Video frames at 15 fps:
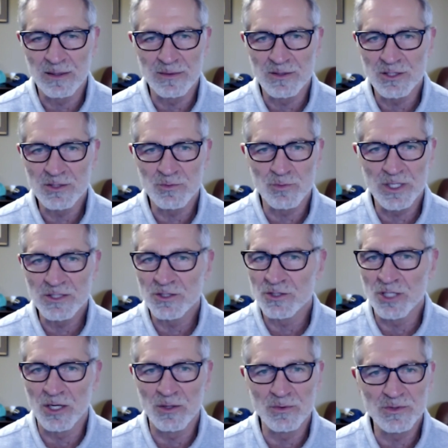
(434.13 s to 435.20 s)
just Rich
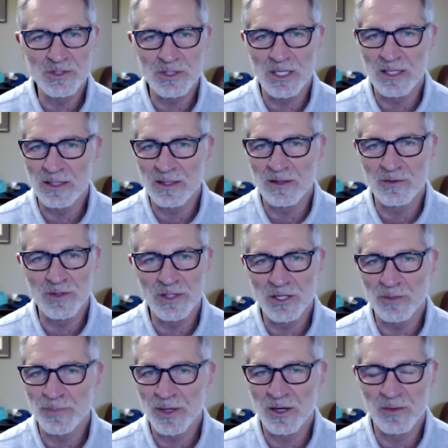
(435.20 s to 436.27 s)
Jones over
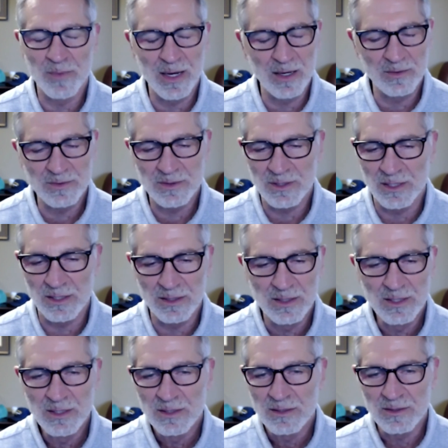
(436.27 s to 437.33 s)
there at Paramount
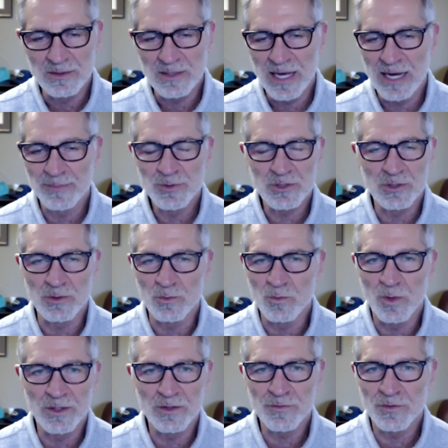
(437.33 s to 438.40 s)
is absolute
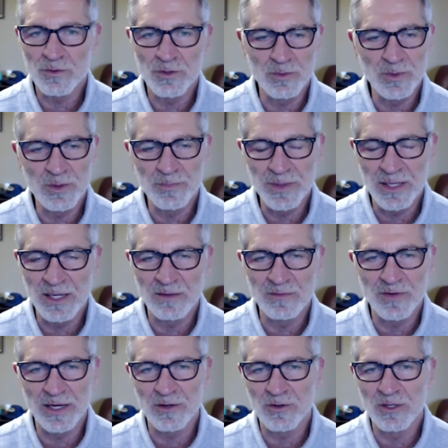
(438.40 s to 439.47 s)
wonderful human
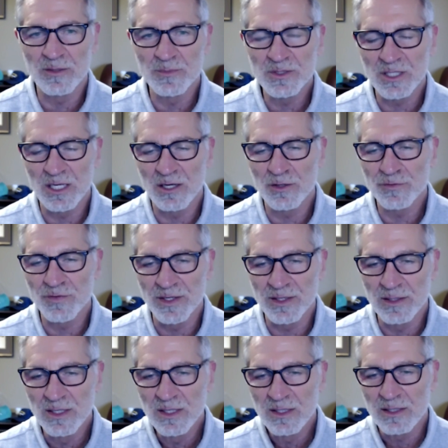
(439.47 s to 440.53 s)
being, veteran himself.
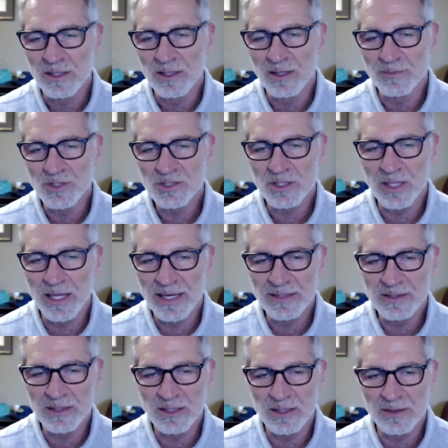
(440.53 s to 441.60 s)
And I'm just
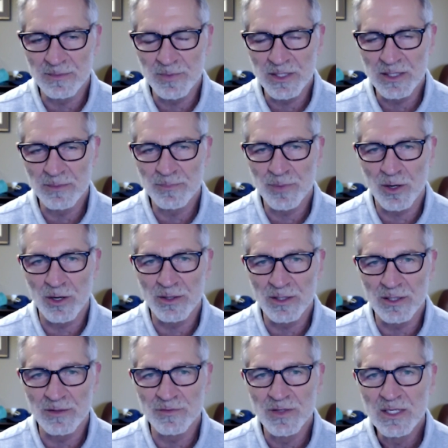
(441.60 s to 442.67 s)
glad to be a
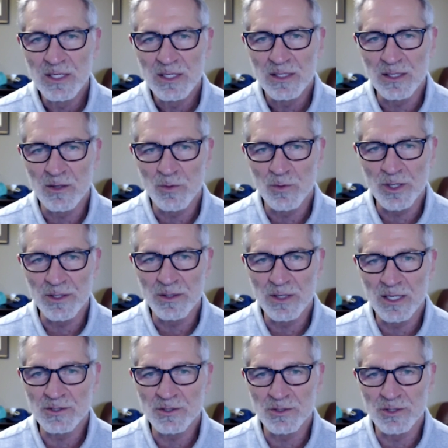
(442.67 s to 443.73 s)
part of what you
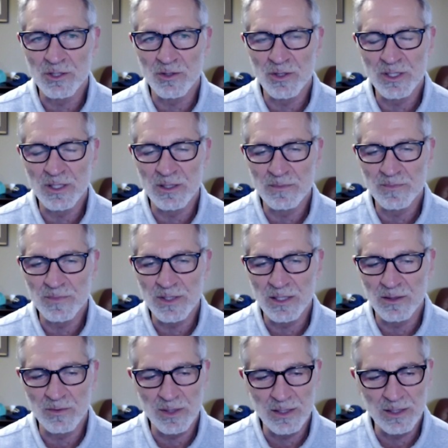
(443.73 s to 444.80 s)
guys are doing. And
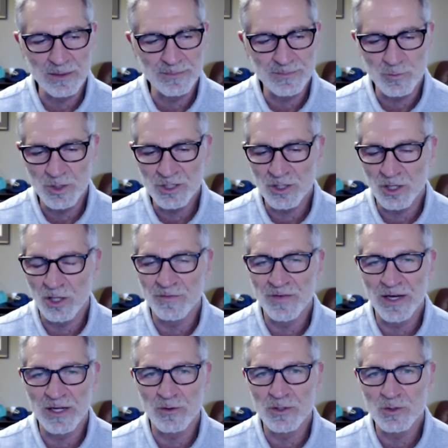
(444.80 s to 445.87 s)
wish all the
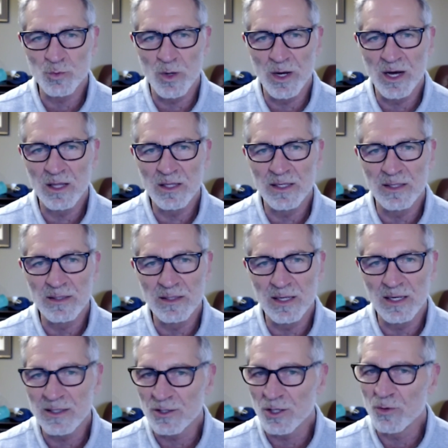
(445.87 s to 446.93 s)
veterans well.
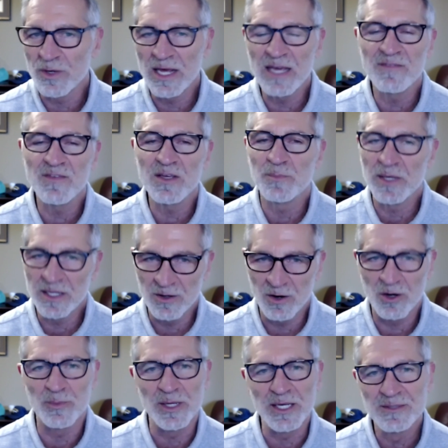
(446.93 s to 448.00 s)
And go Navy, beat
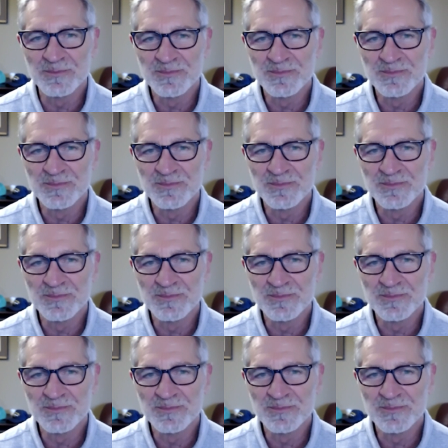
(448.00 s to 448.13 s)
Army.